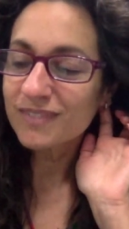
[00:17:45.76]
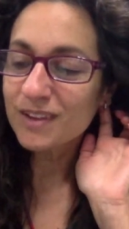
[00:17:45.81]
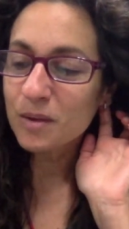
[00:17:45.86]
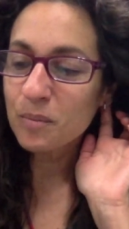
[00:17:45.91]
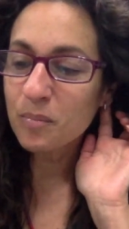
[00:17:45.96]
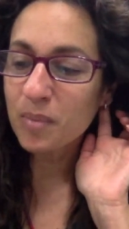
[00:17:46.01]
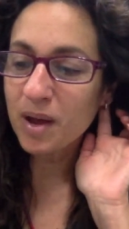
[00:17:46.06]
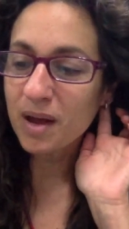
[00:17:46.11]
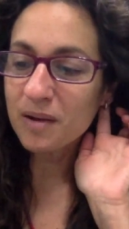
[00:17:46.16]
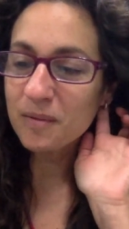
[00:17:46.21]

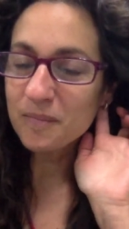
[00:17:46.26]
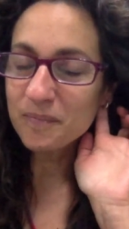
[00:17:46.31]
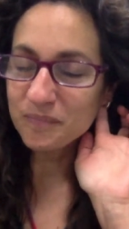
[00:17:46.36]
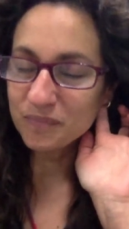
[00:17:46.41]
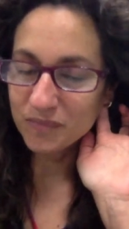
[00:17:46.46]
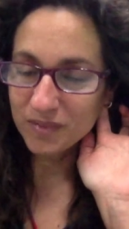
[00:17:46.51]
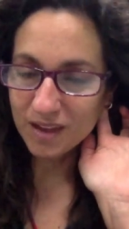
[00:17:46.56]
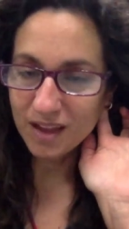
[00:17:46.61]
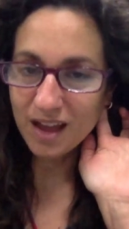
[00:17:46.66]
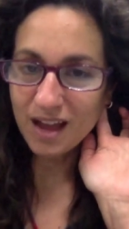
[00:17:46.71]
but
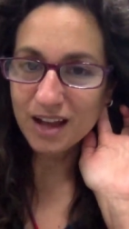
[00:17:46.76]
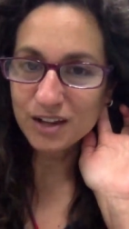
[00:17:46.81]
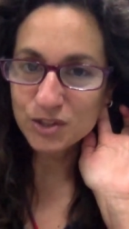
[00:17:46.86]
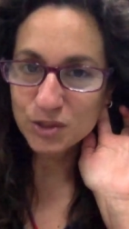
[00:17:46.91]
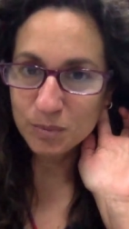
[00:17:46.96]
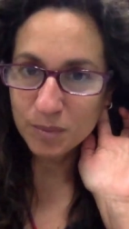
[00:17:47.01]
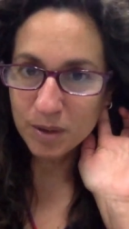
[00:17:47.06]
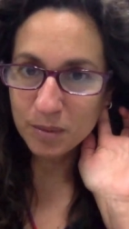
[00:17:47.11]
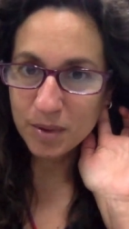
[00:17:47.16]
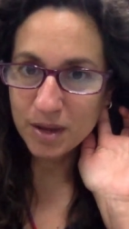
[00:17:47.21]
I do
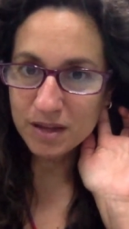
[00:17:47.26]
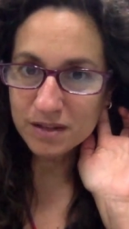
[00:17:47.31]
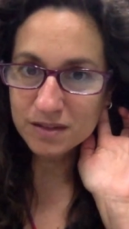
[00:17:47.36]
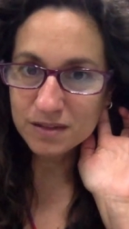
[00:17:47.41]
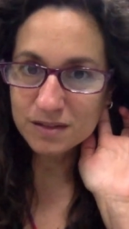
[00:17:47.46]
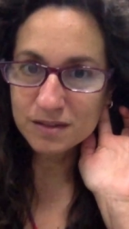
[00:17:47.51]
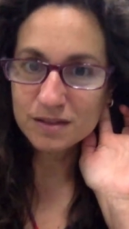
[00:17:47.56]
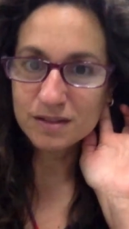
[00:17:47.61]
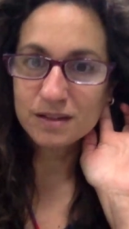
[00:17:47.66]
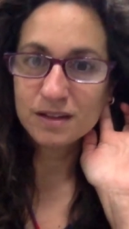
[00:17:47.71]
my
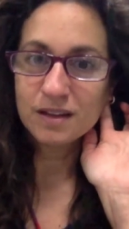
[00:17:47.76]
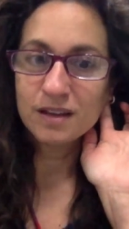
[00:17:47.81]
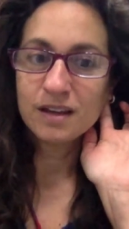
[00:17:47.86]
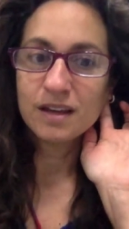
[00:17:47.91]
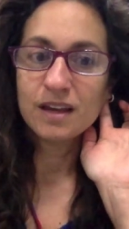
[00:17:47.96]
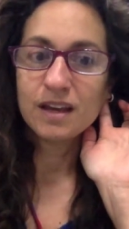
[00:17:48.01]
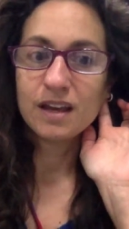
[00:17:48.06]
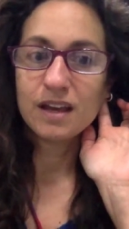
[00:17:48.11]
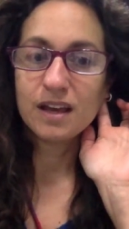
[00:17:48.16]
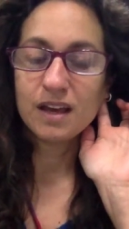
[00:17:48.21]
best,
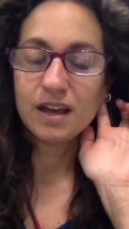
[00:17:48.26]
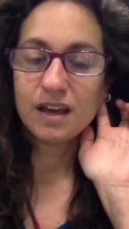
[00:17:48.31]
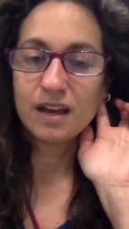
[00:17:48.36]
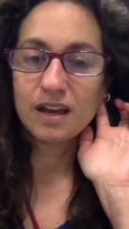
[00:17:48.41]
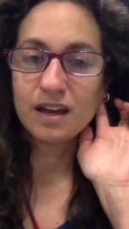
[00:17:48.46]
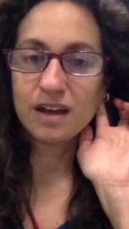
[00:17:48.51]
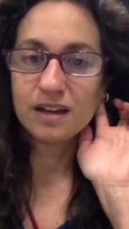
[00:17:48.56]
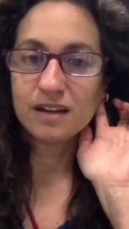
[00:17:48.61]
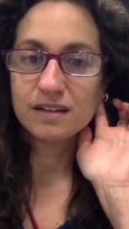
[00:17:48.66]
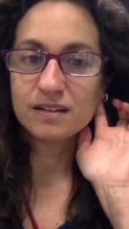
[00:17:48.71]

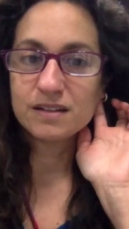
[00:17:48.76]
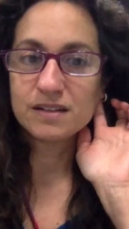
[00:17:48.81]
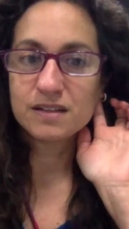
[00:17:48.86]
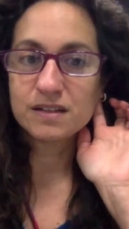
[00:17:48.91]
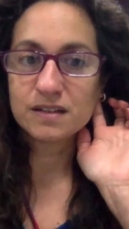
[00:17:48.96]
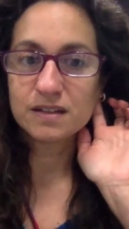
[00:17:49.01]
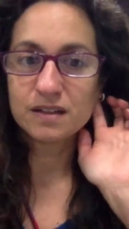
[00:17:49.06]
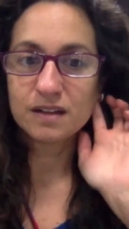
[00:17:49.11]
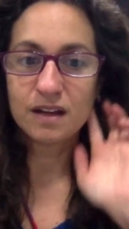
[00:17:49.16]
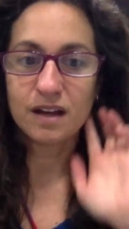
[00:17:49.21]
and
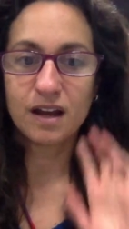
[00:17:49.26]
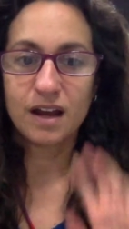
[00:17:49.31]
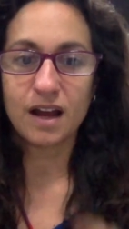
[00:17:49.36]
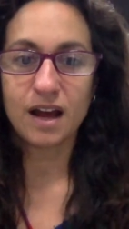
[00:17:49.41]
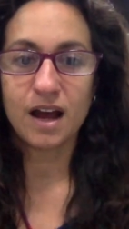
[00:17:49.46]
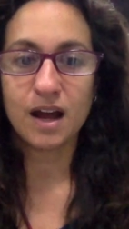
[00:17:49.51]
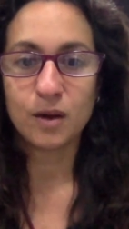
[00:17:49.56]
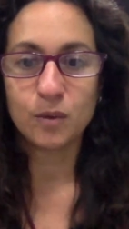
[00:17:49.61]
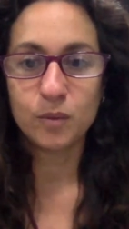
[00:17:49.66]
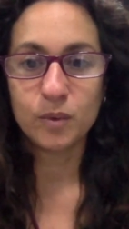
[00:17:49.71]

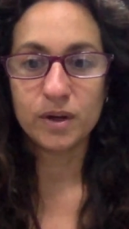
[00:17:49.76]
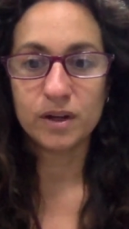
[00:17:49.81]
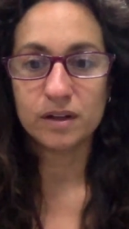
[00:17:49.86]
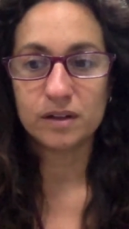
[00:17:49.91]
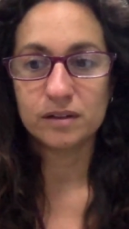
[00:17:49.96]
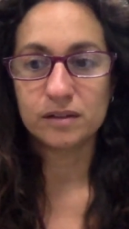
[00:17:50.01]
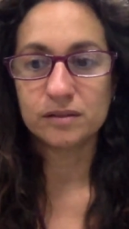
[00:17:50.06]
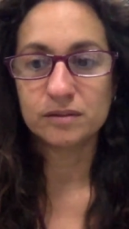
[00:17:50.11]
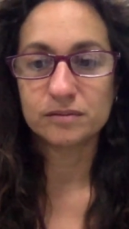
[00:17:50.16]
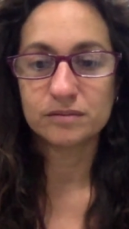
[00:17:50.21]
I
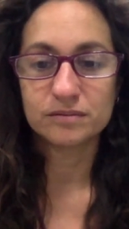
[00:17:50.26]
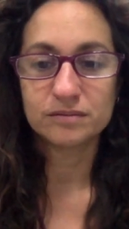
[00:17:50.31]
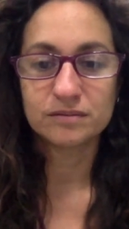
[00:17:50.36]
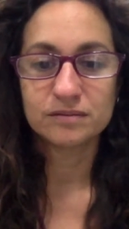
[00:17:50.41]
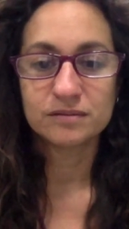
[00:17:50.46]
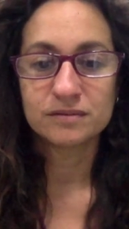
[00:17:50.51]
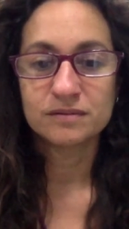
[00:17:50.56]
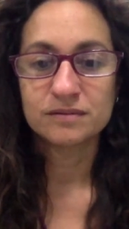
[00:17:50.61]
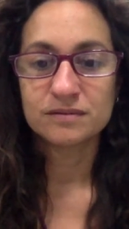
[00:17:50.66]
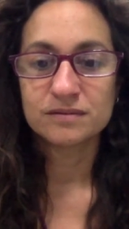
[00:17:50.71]
will
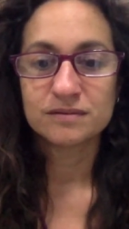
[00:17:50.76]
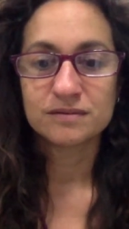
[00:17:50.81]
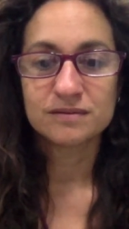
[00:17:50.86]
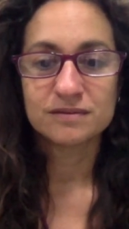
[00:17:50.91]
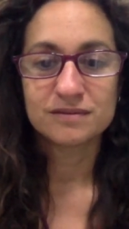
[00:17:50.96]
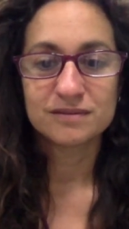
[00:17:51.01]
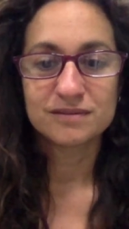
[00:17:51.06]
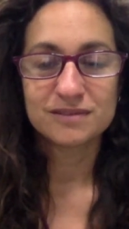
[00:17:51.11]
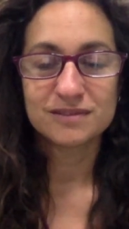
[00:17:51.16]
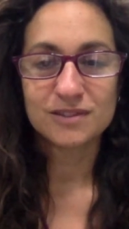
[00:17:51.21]

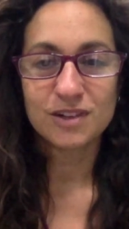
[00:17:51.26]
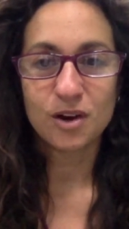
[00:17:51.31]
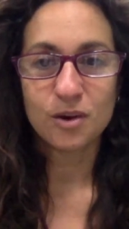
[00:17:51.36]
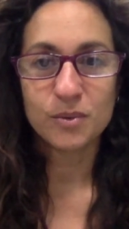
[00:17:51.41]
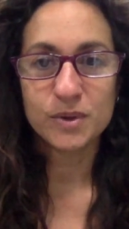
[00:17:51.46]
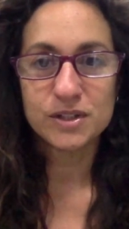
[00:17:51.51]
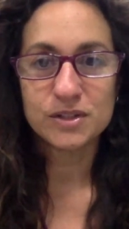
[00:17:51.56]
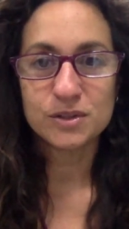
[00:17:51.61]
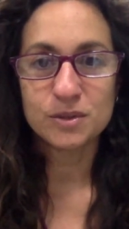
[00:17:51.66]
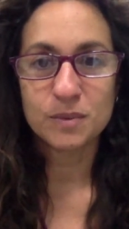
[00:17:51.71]

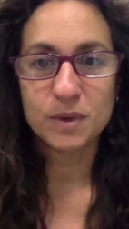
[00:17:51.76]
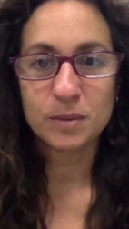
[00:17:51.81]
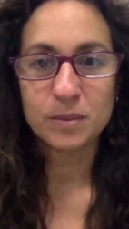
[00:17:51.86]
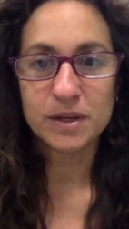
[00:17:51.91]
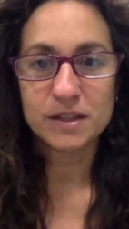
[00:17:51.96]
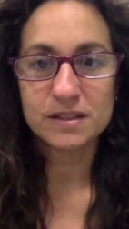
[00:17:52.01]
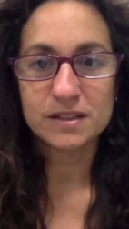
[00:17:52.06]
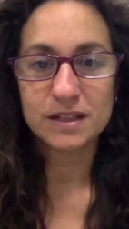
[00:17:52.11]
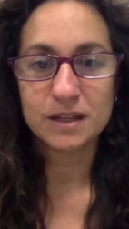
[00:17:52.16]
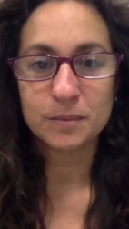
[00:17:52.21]
always do my
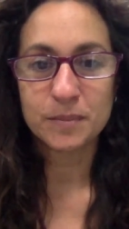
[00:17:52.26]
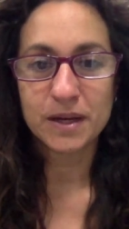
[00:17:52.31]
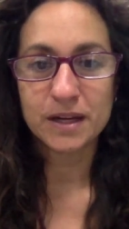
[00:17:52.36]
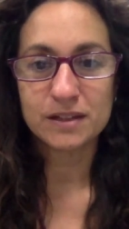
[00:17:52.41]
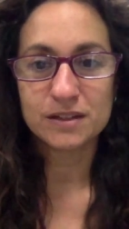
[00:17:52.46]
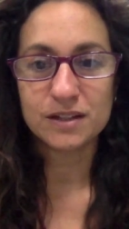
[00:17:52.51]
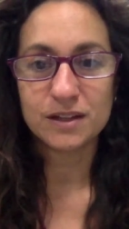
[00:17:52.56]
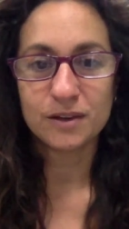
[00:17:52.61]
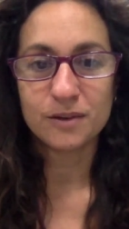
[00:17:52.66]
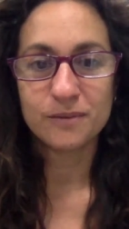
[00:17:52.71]
best to get back
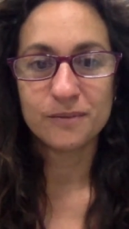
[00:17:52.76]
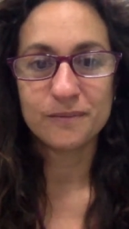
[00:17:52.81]
to you.